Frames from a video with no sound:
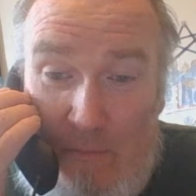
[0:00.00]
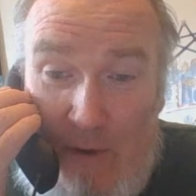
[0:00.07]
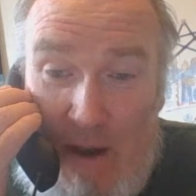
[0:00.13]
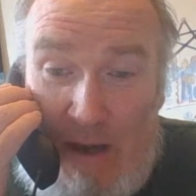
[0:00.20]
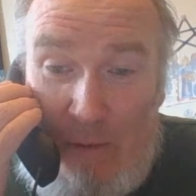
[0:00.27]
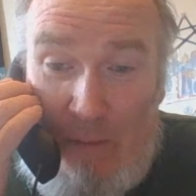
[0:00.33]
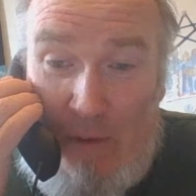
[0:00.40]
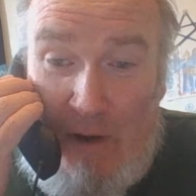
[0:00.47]

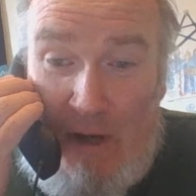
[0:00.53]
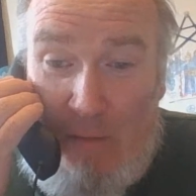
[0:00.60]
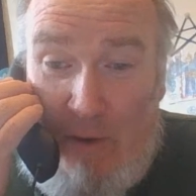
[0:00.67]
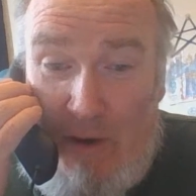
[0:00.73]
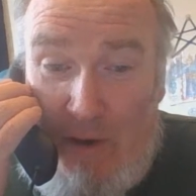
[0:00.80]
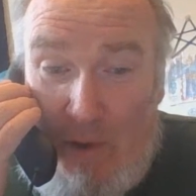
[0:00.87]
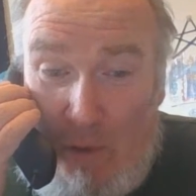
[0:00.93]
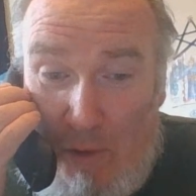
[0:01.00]
anywhere near
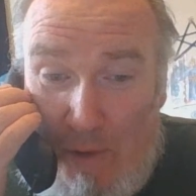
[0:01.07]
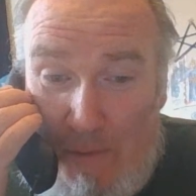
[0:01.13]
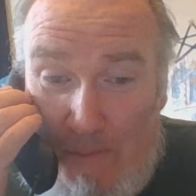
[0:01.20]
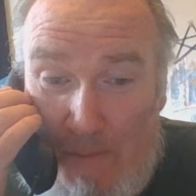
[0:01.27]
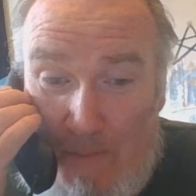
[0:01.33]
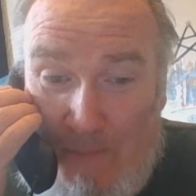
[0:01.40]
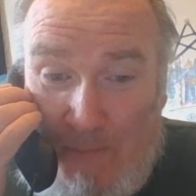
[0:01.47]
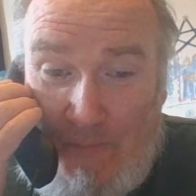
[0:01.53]
my door.
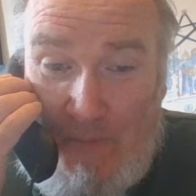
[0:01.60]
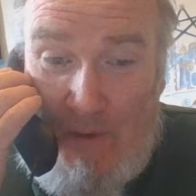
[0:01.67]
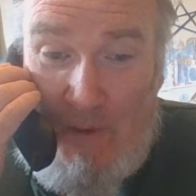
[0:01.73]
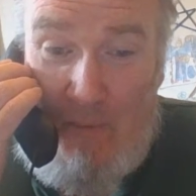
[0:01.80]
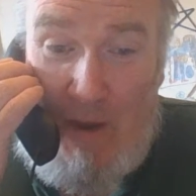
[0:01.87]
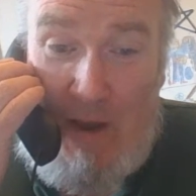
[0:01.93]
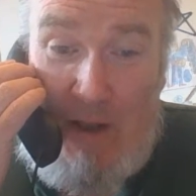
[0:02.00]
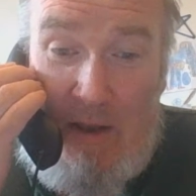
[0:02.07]

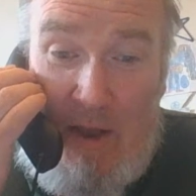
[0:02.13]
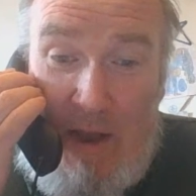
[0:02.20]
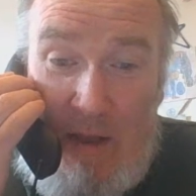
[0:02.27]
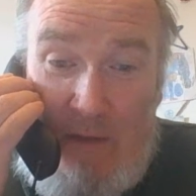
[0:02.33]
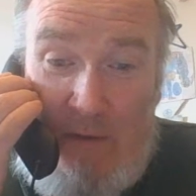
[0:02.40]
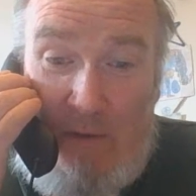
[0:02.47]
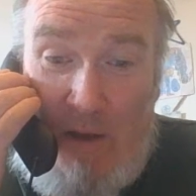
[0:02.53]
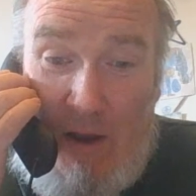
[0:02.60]
My
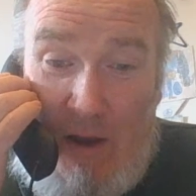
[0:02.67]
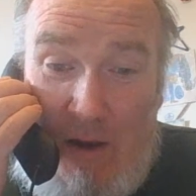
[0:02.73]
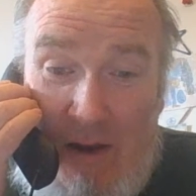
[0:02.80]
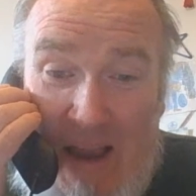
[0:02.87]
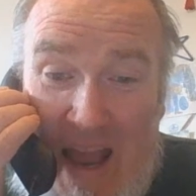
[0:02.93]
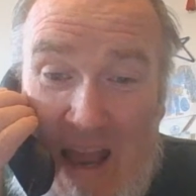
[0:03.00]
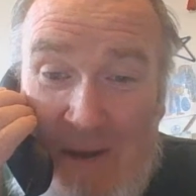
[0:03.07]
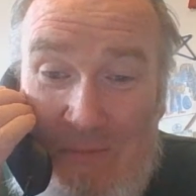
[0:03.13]
clients are,
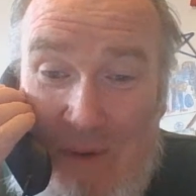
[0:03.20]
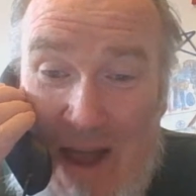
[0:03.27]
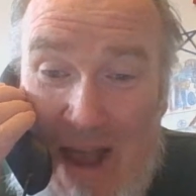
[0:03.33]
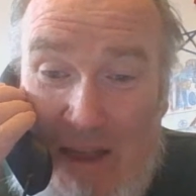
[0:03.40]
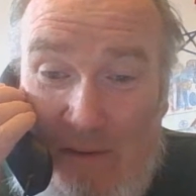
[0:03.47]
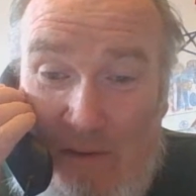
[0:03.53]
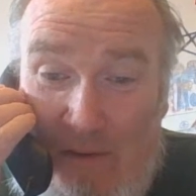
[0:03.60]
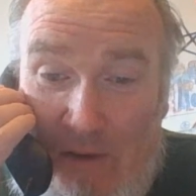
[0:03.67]
en
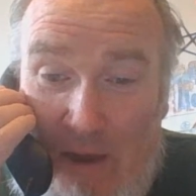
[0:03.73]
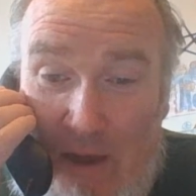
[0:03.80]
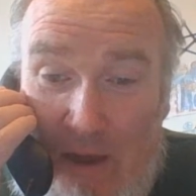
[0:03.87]
masse,